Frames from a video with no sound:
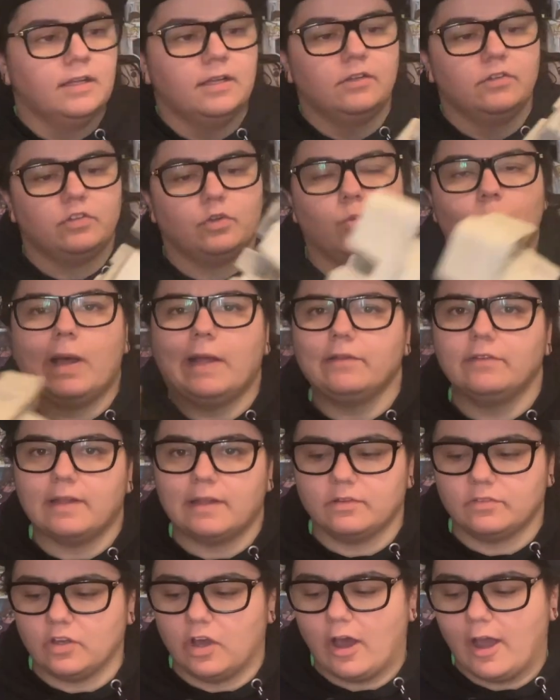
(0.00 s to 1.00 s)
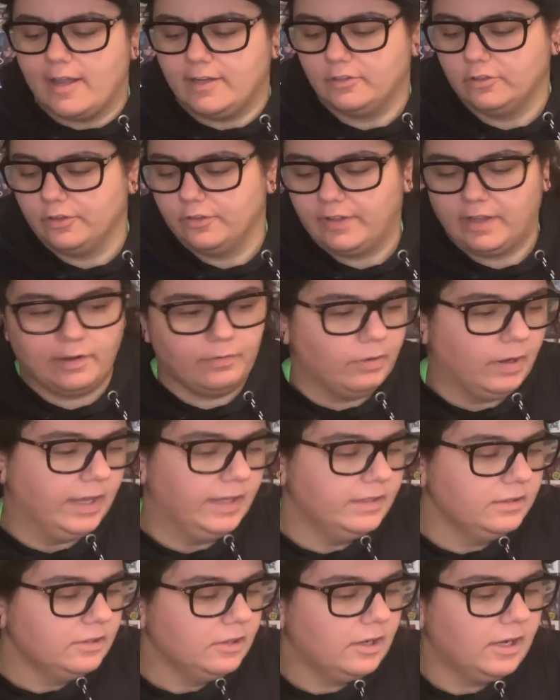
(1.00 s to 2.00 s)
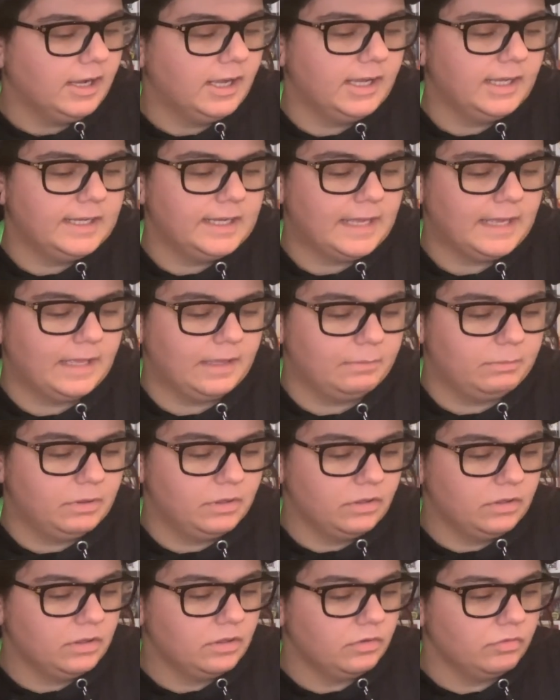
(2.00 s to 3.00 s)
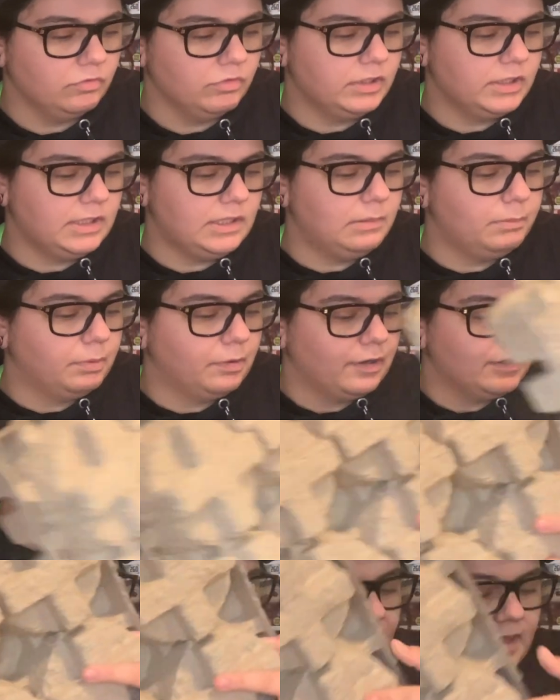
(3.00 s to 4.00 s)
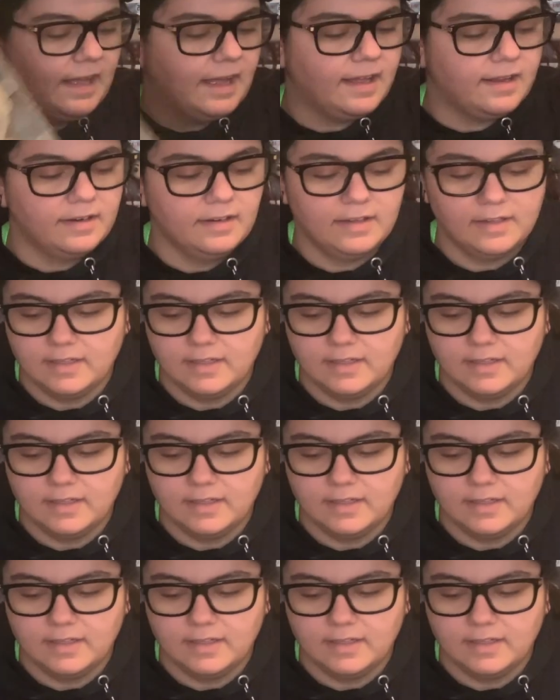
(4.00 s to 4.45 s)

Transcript: So well done Titan on that one. I am really impressed by that.